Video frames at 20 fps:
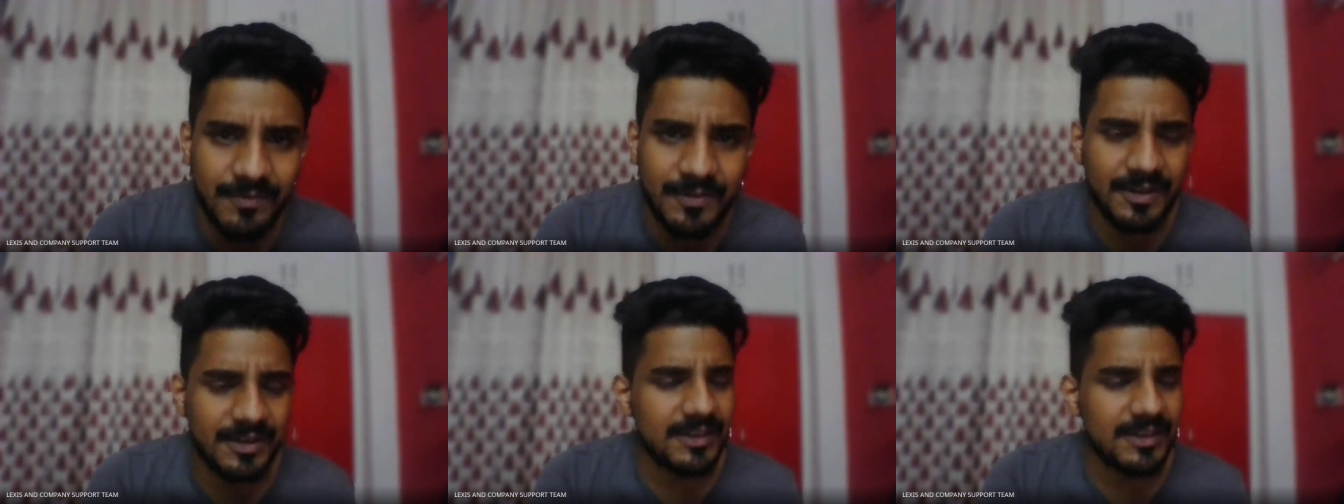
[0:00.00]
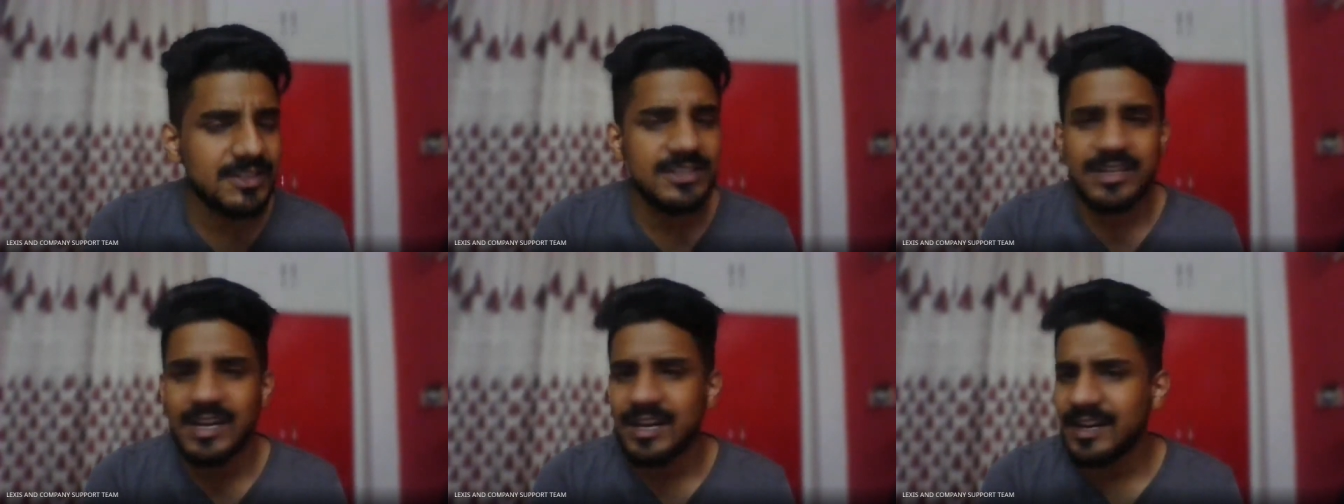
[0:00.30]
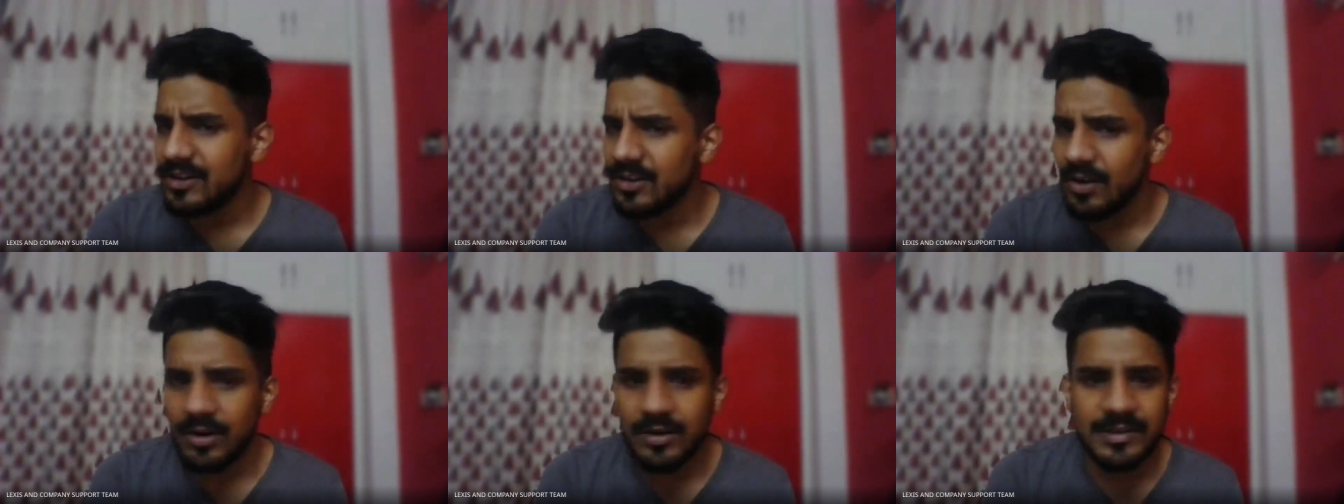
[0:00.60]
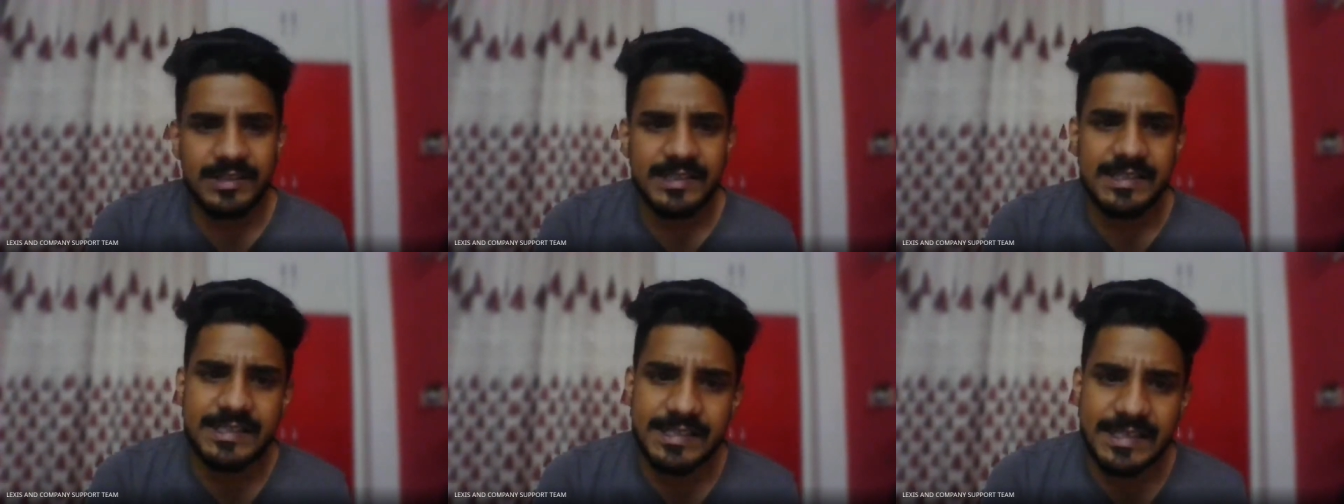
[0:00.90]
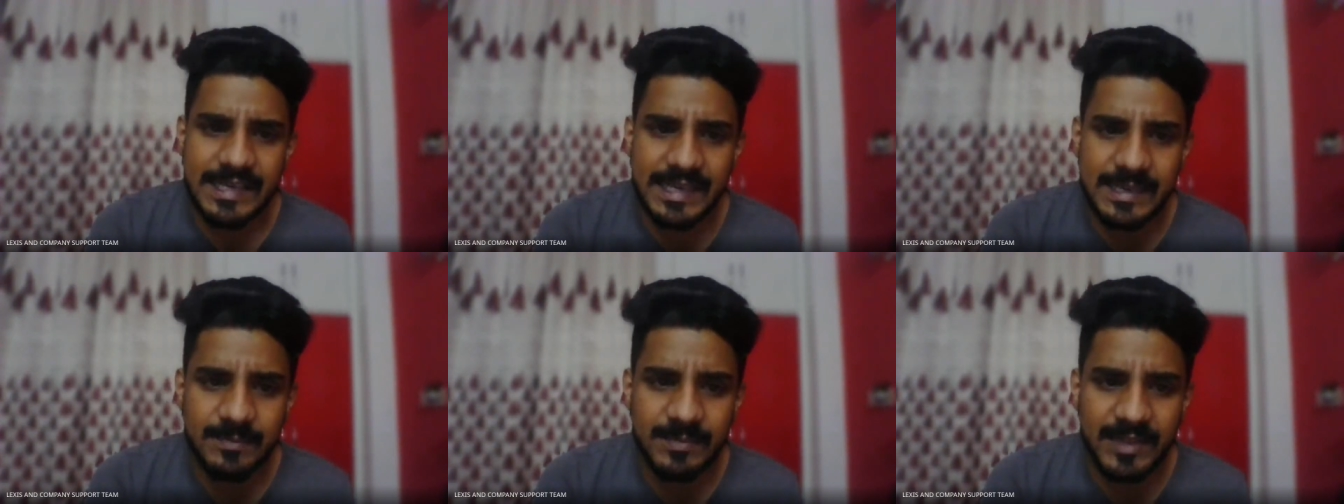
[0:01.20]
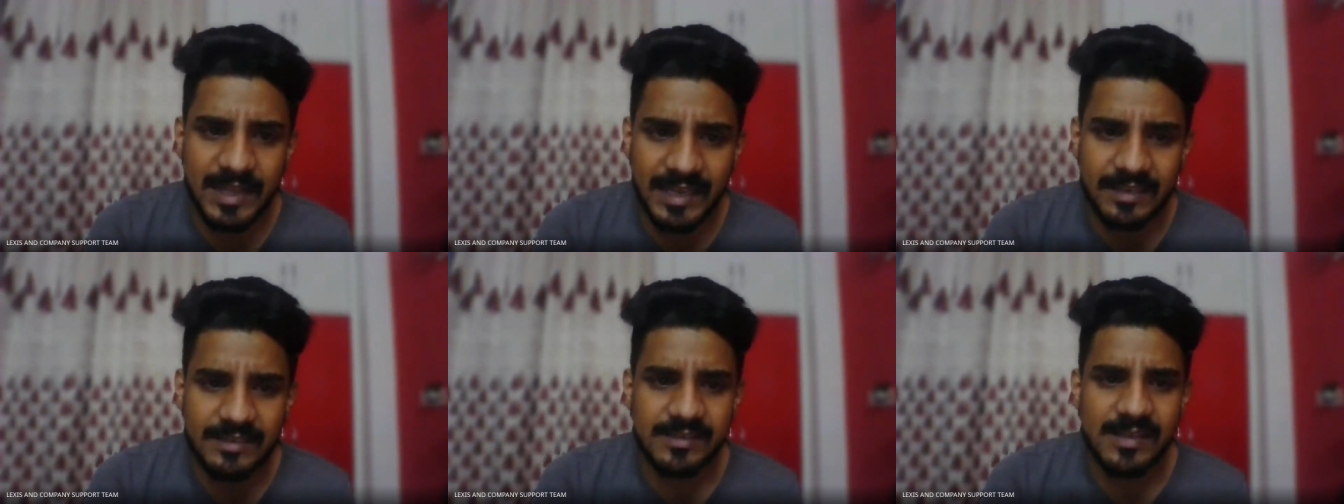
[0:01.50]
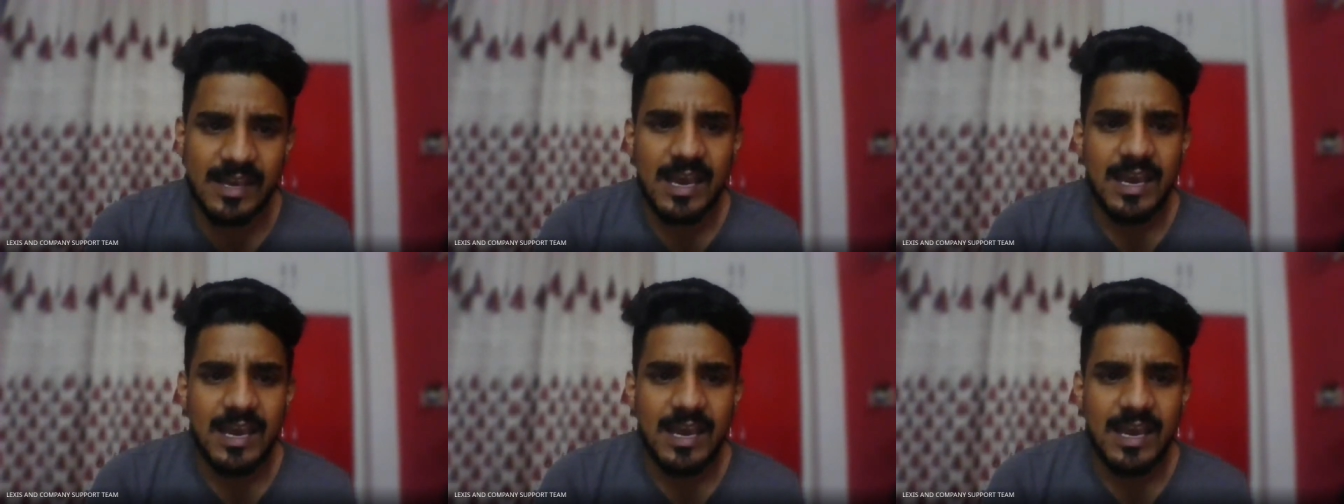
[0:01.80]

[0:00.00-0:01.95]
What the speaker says: trust are not the same thing.